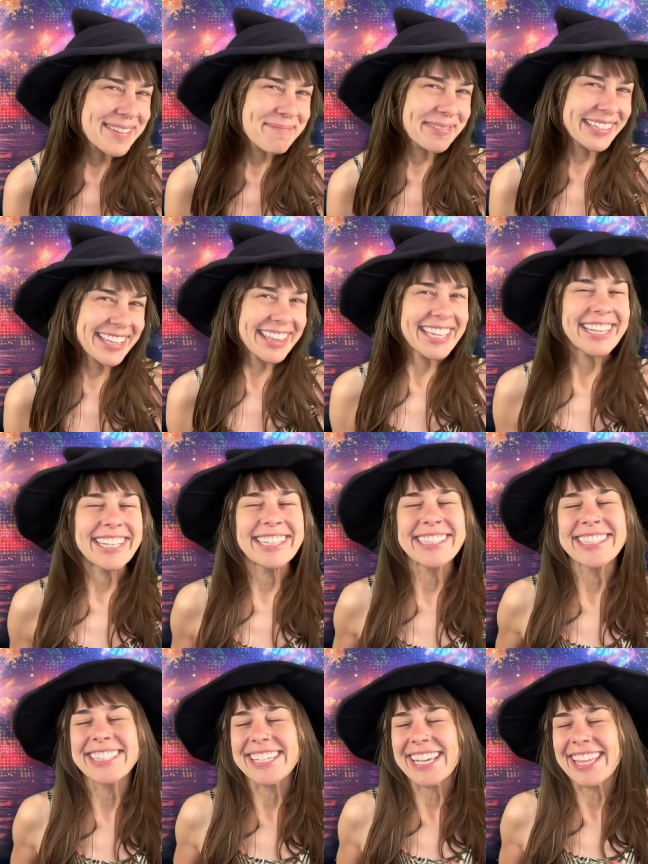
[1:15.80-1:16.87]
Breathe in
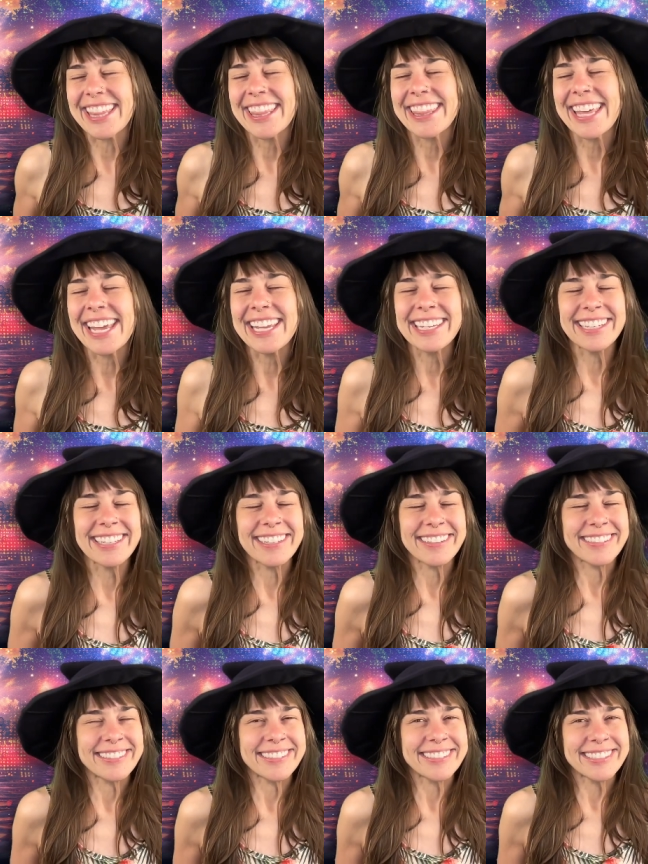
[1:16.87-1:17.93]
and say thank
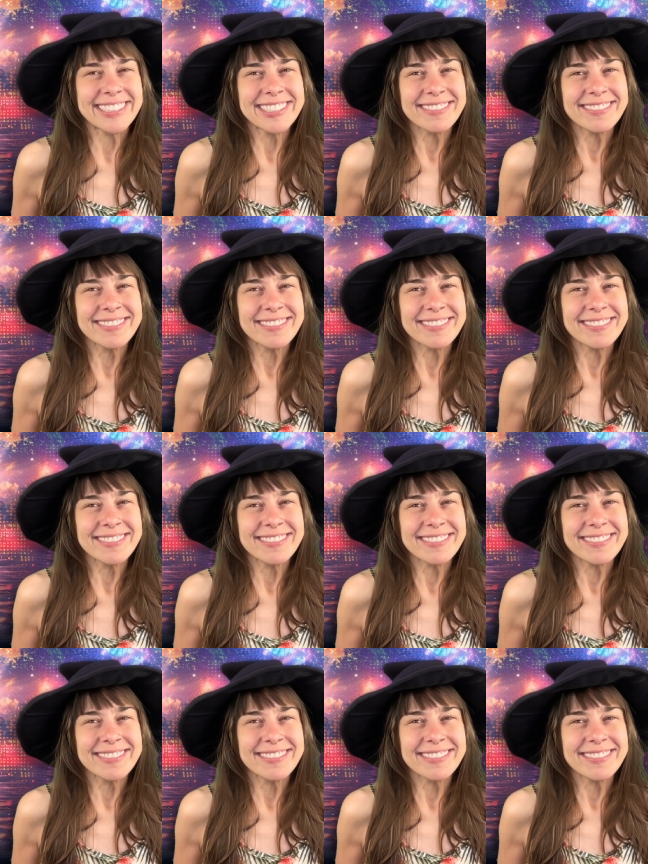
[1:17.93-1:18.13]
you.